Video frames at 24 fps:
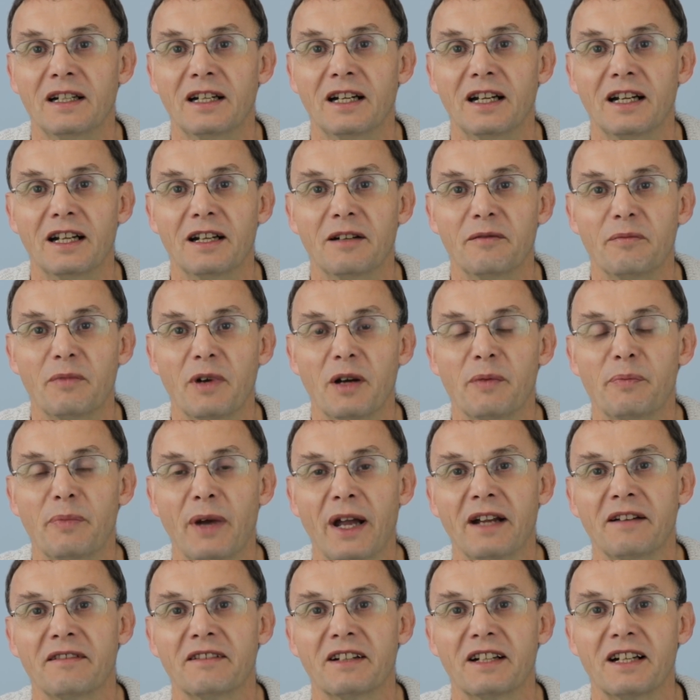
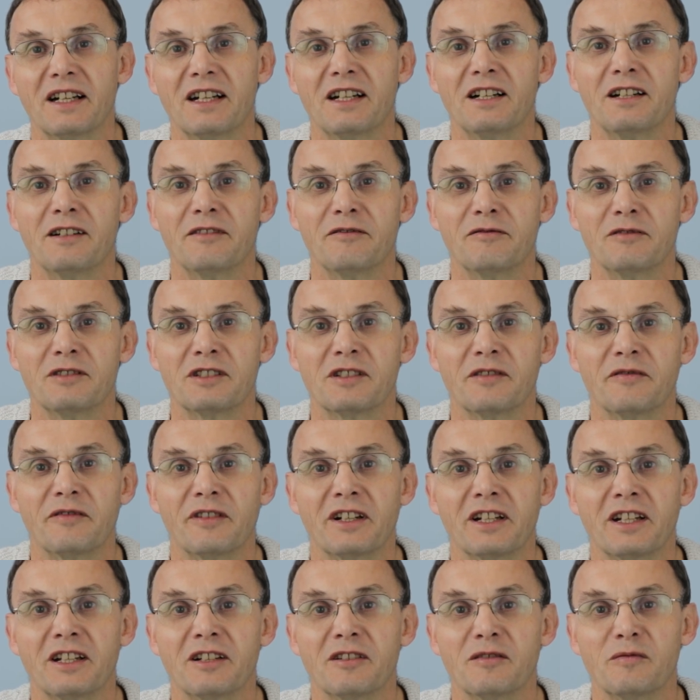£1.50 was a
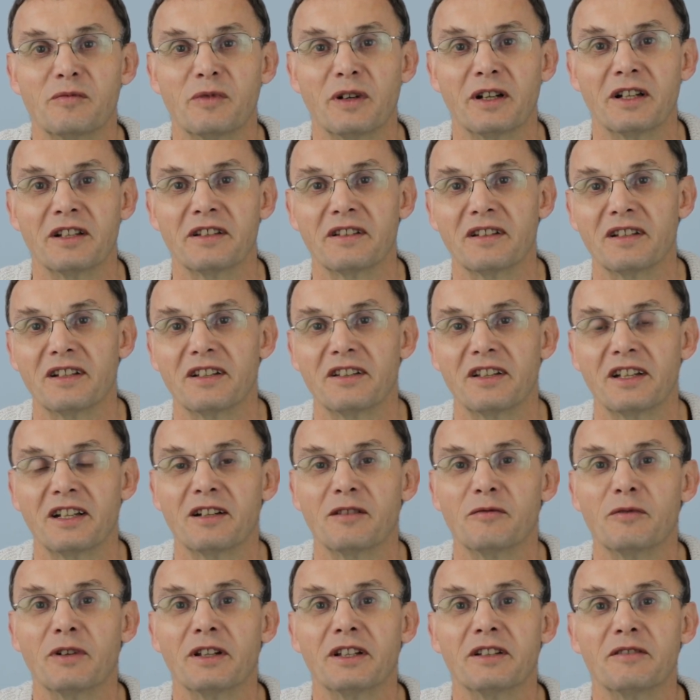very good one. I think
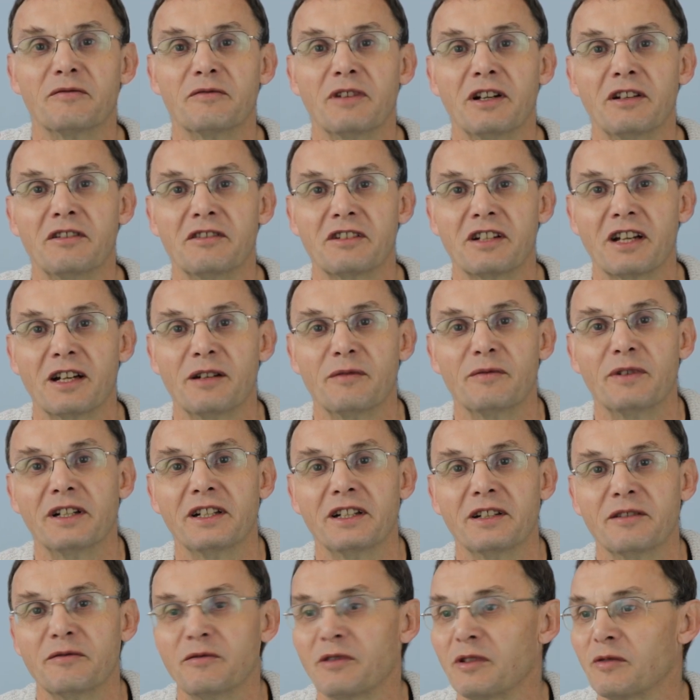I won the Roach Cup one
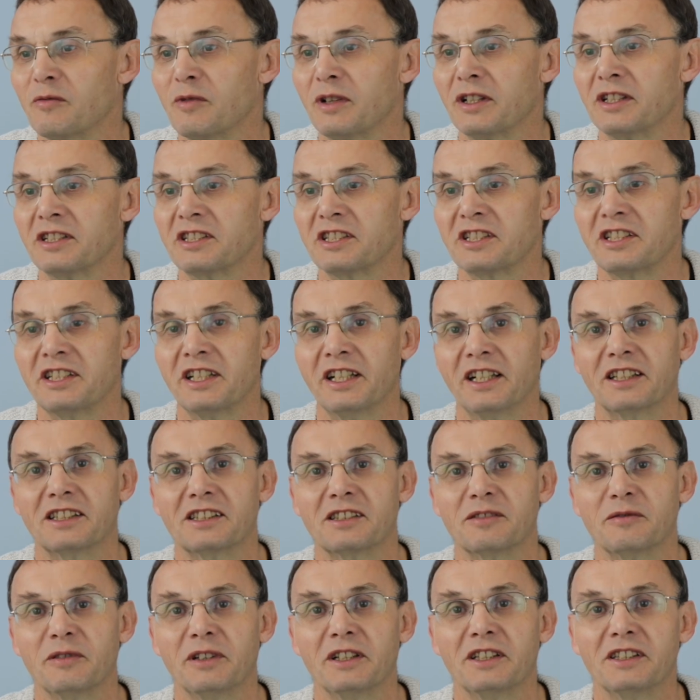year with
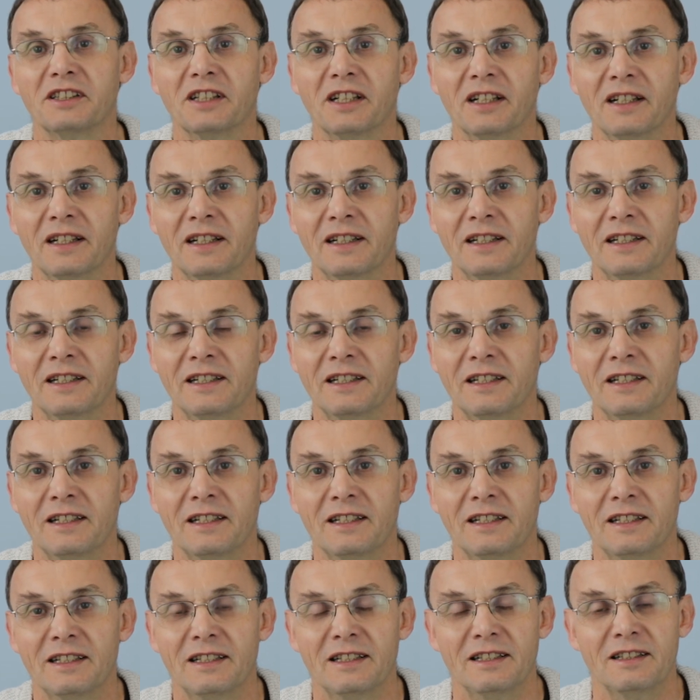1.6, which
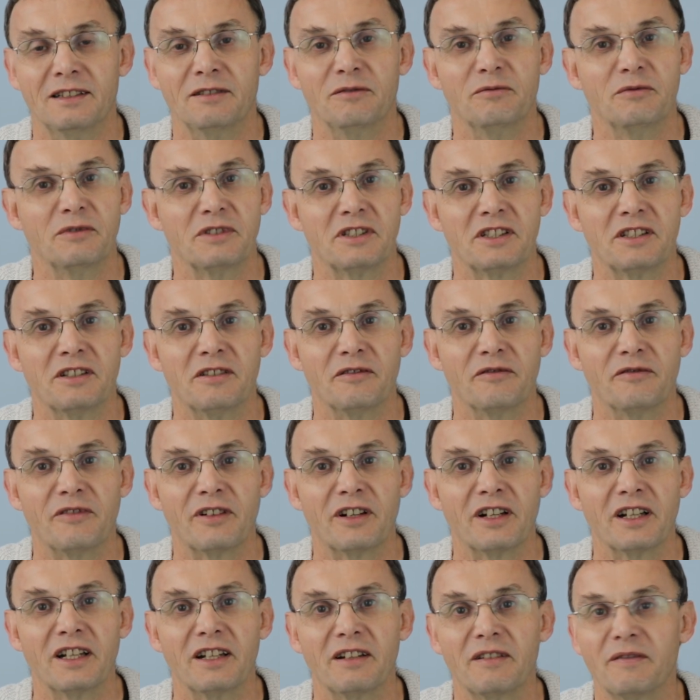was not
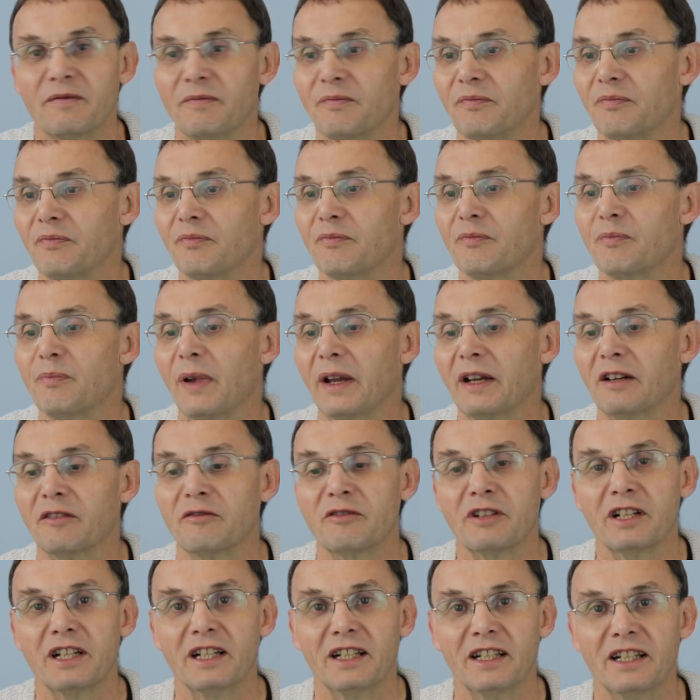very big
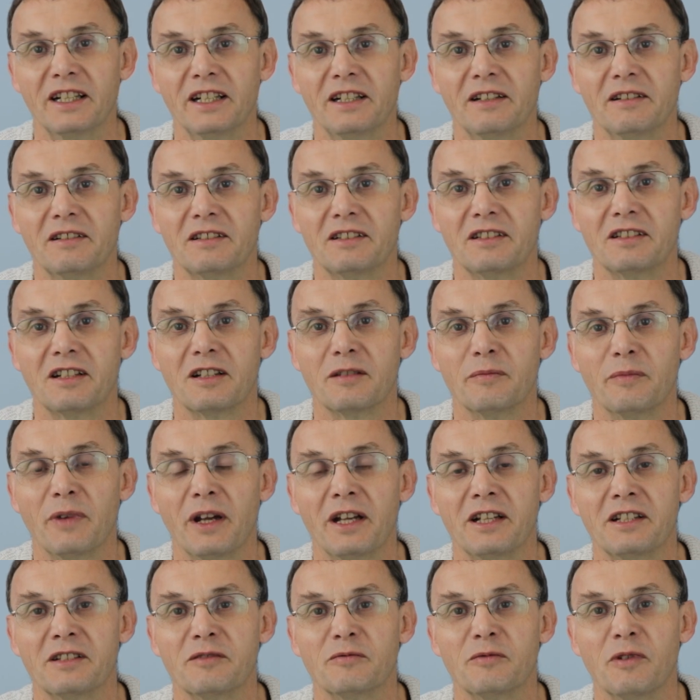really
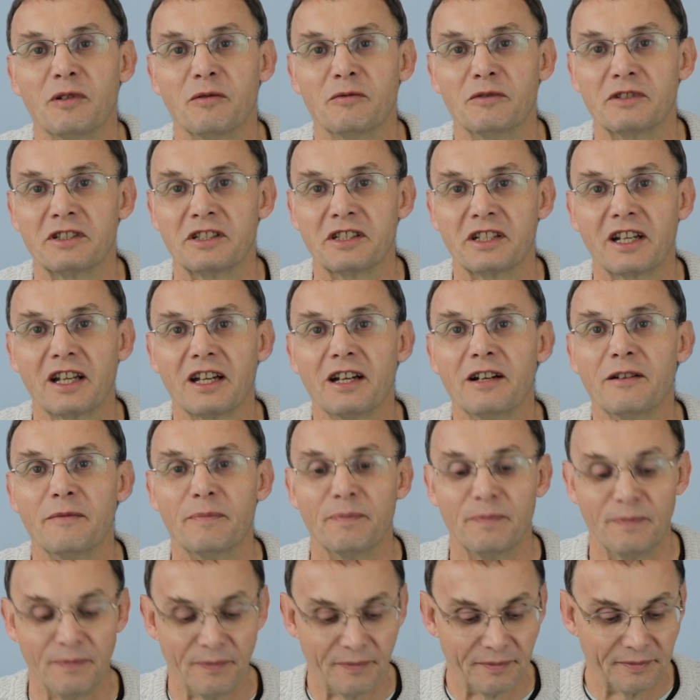compared to what was to come.